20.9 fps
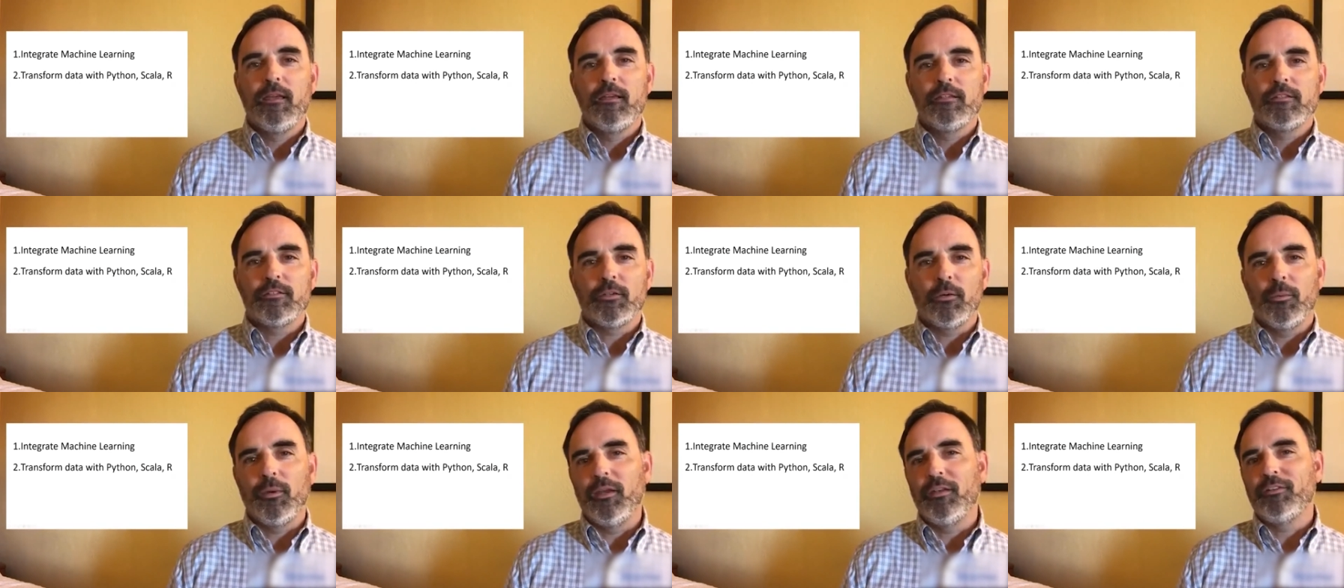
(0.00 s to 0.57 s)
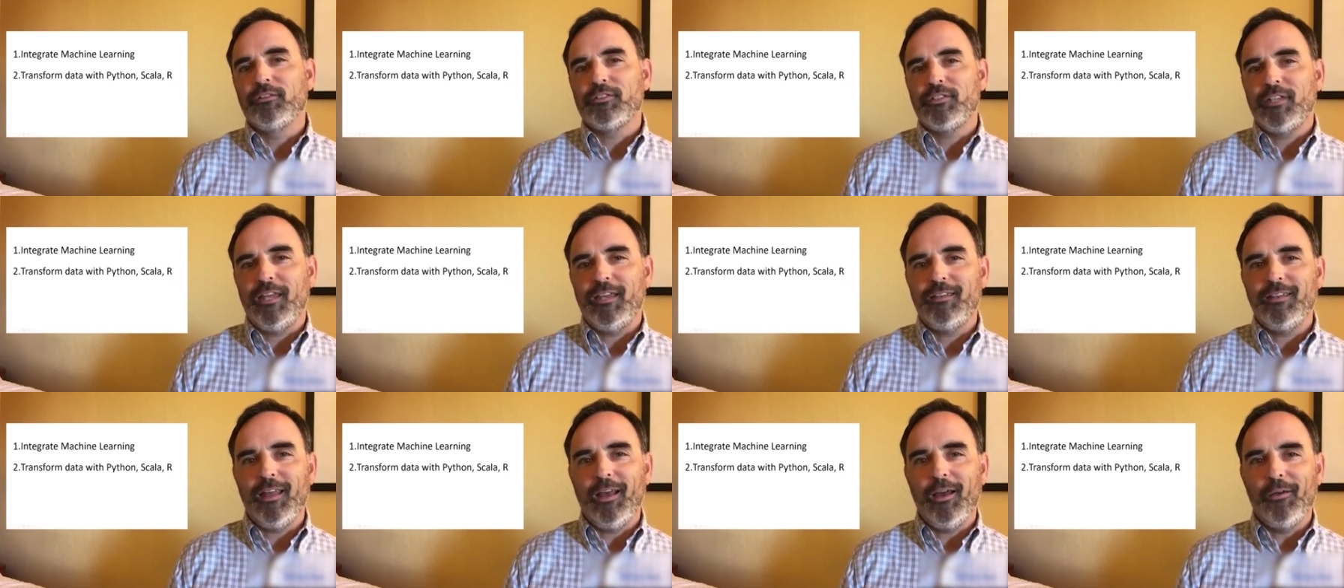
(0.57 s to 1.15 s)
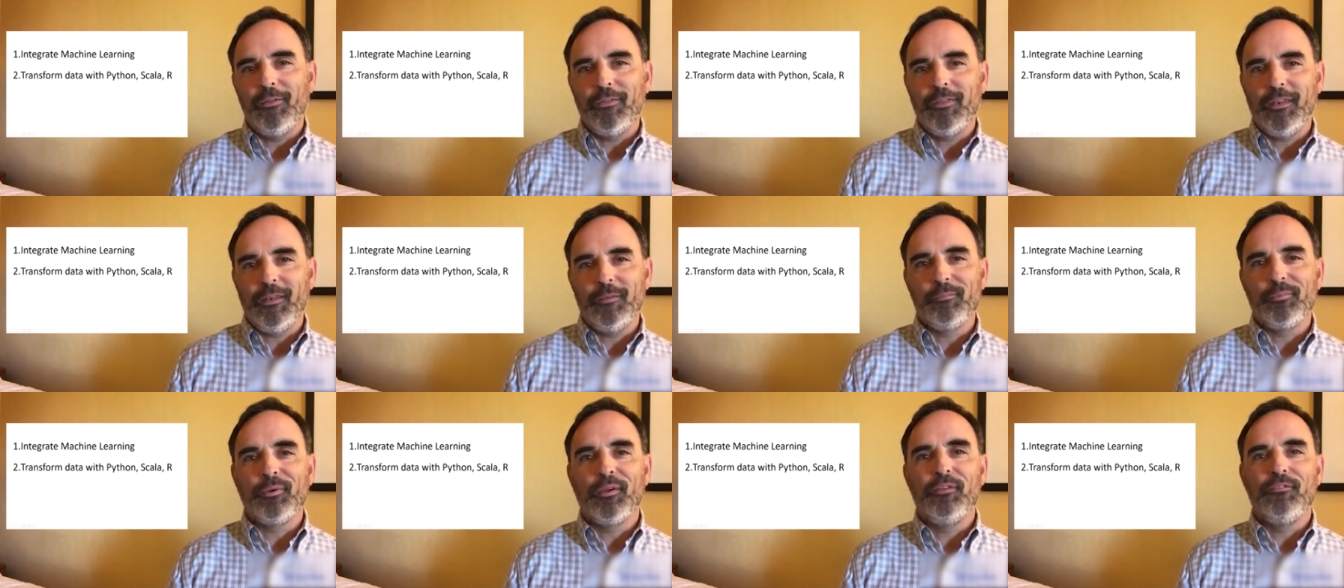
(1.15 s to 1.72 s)
So we understand now that
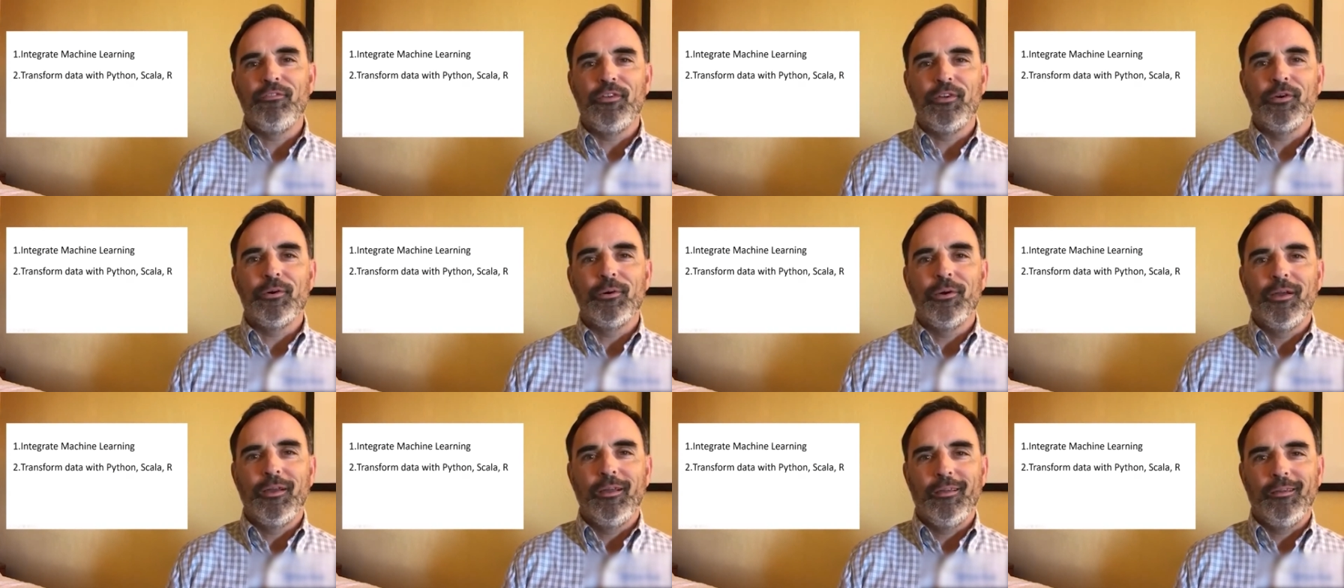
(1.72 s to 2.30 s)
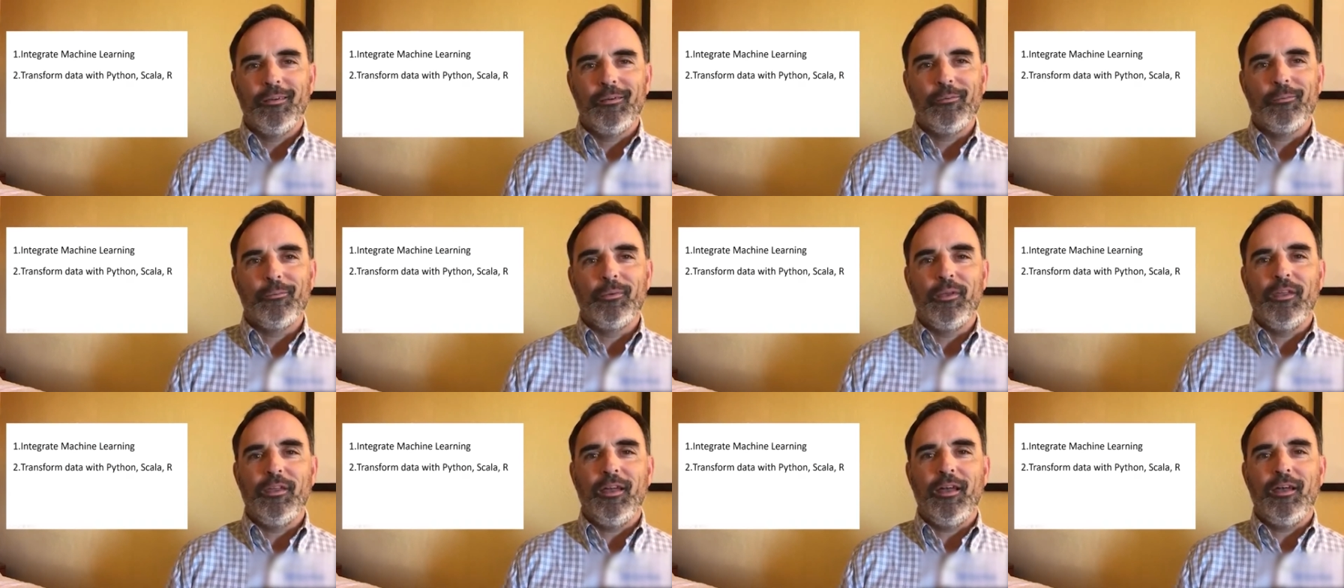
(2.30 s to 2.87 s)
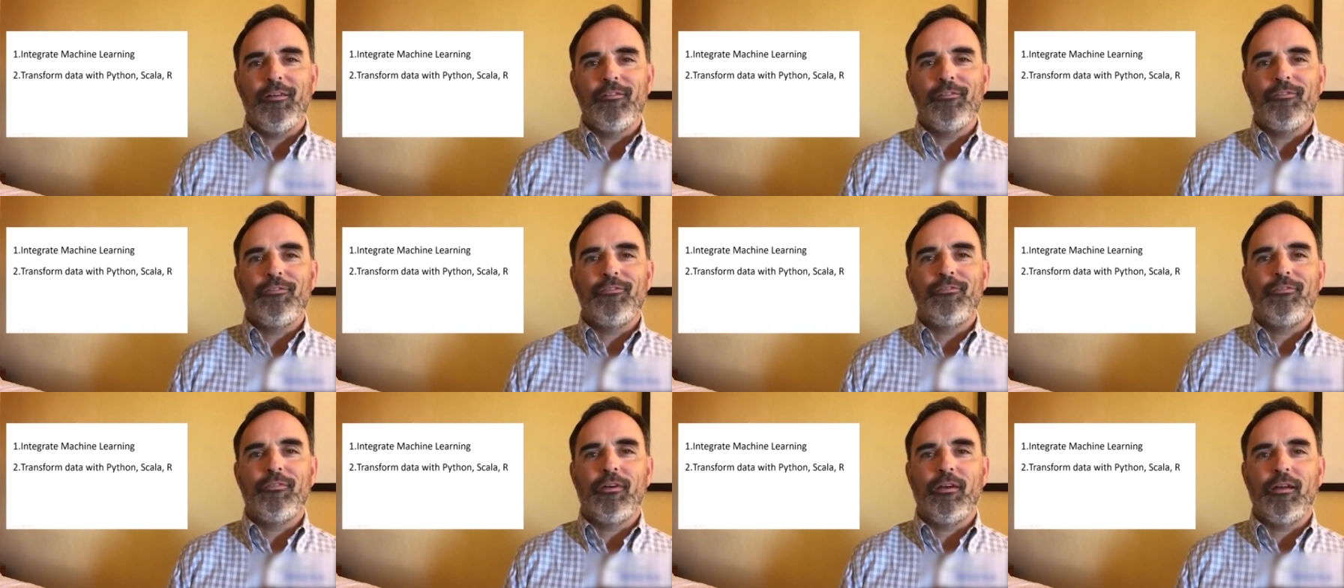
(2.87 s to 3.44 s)
in preview we have
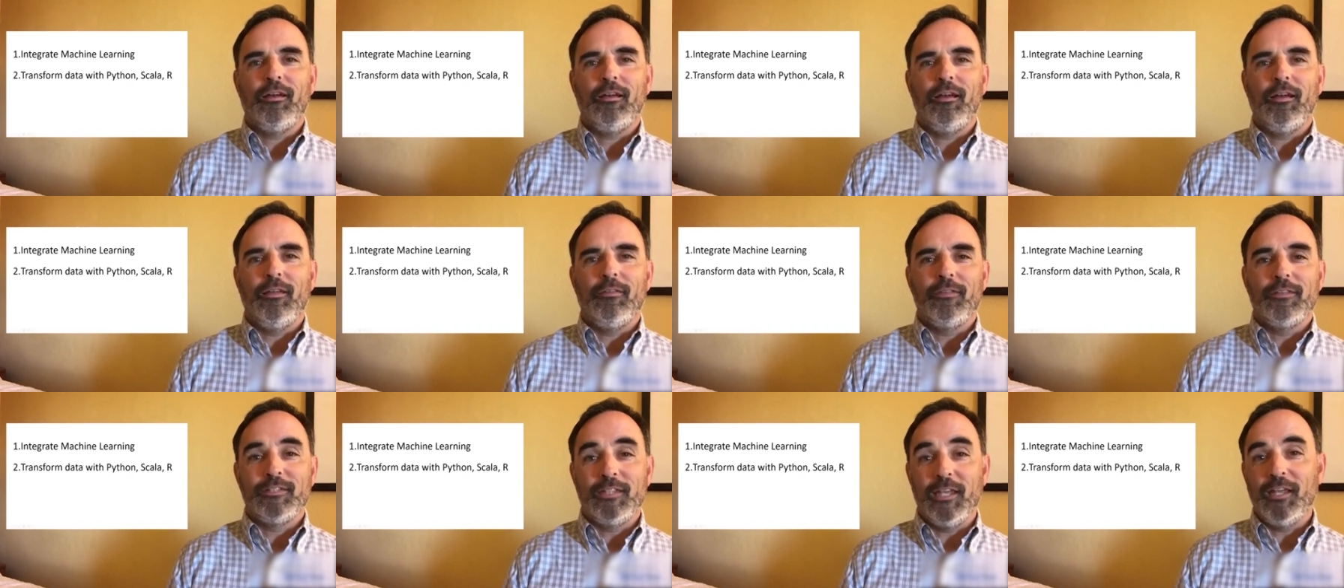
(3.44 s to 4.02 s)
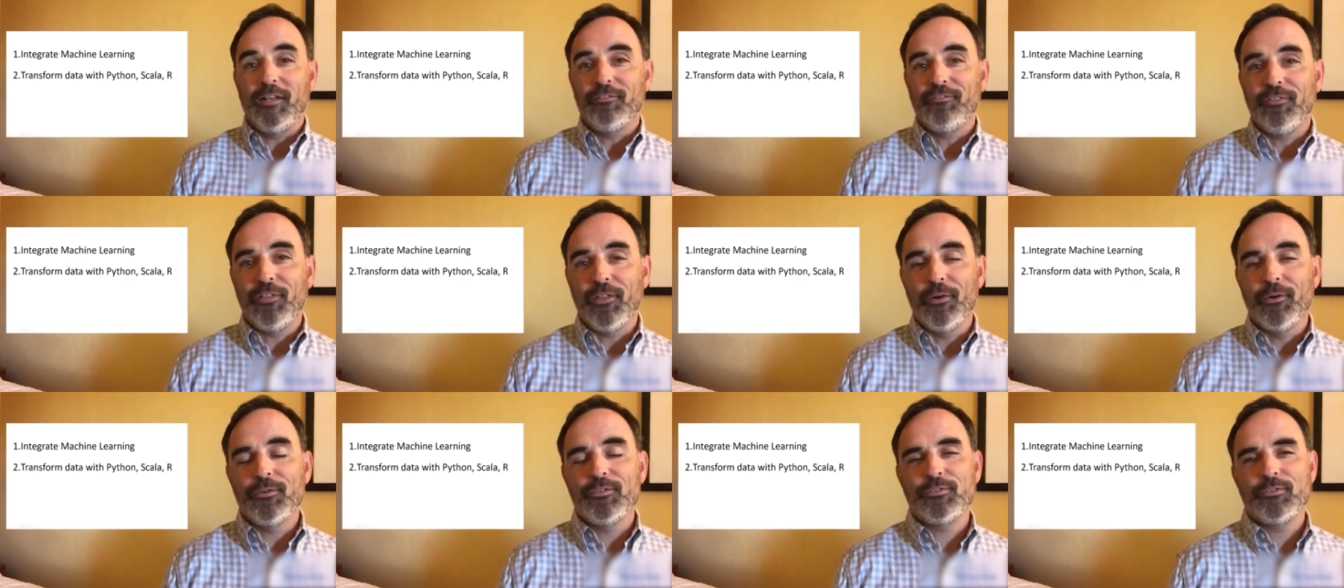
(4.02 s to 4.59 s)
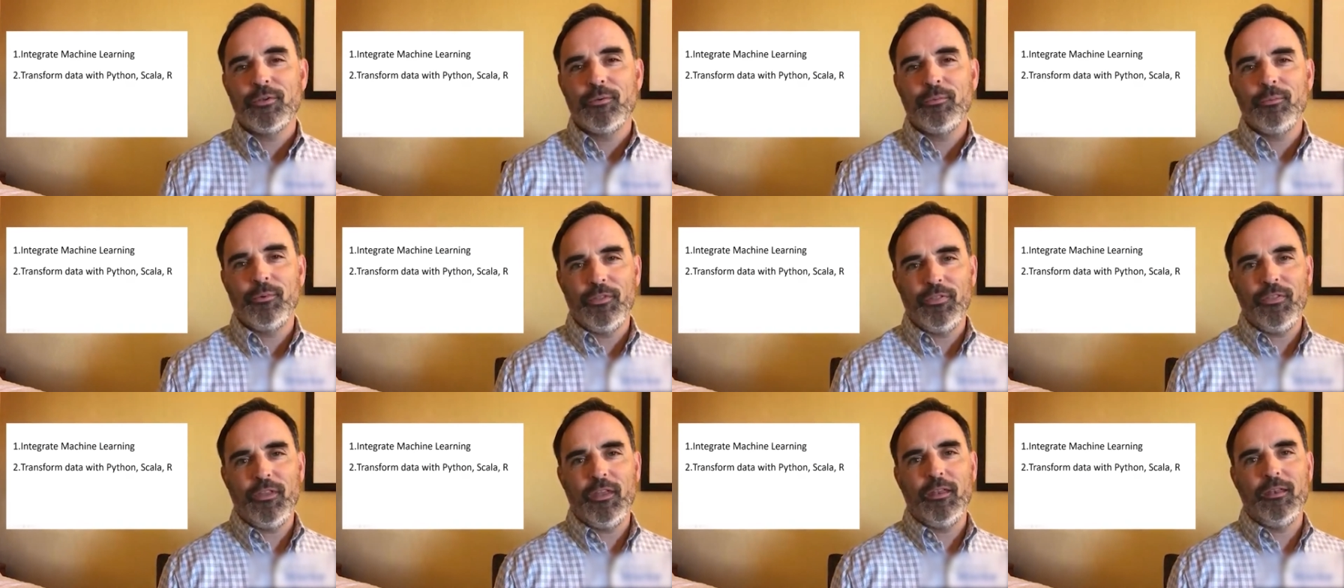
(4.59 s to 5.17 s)
the data flows
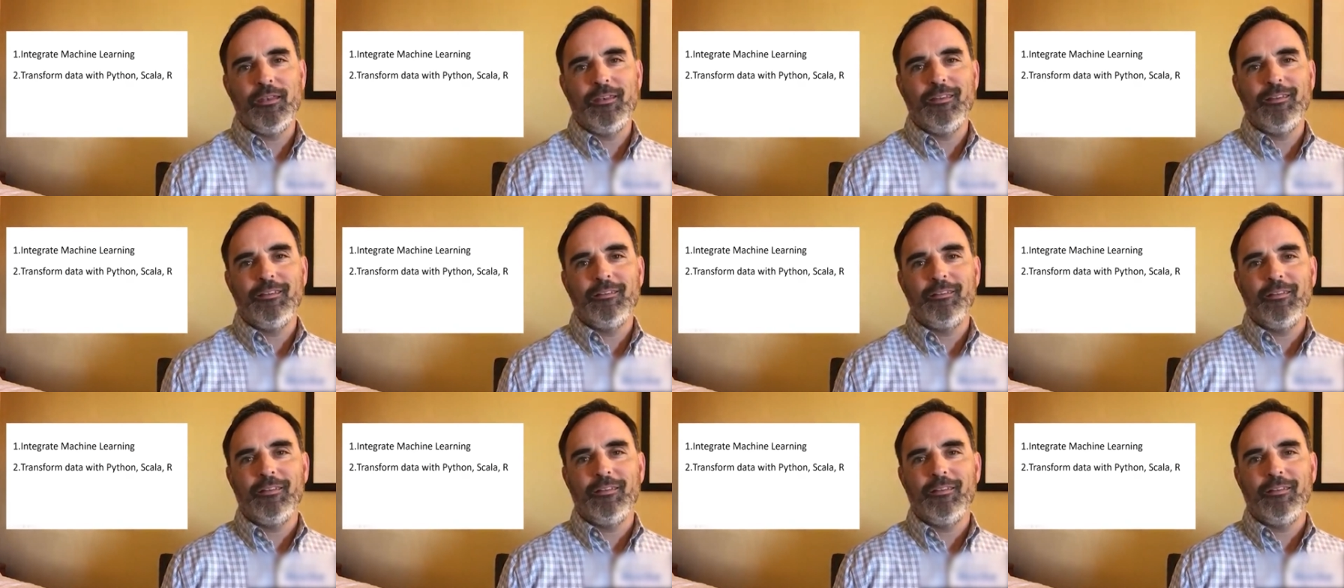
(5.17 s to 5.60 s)
within